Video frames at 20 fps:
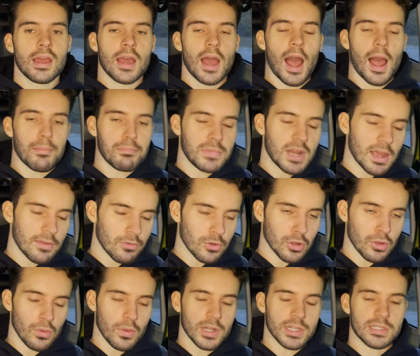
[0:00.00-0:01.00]
I'm never
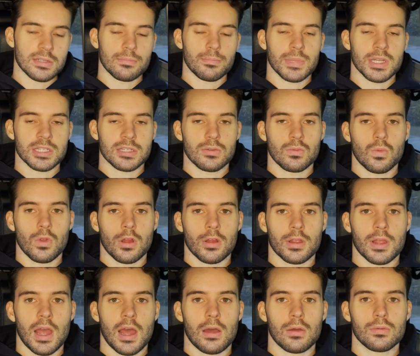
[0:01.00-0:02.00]
going to miss a
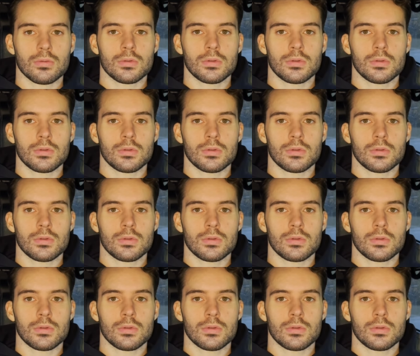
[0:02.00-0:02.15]
workout.